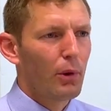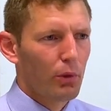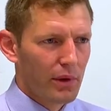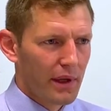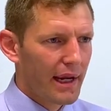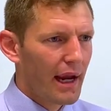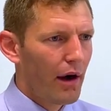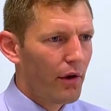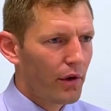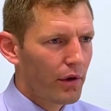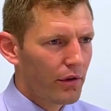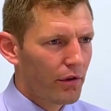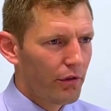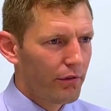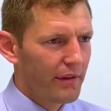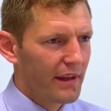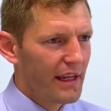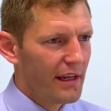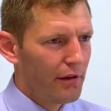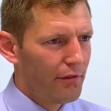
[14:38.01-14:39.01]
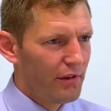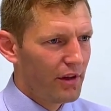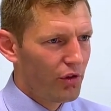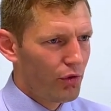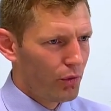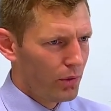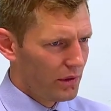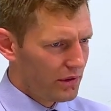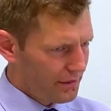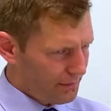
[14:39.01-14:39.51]
It's about the character of the
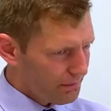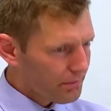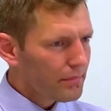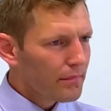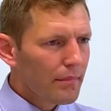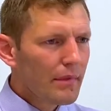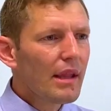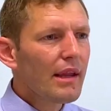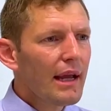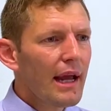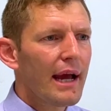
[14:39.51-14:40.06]
individuals.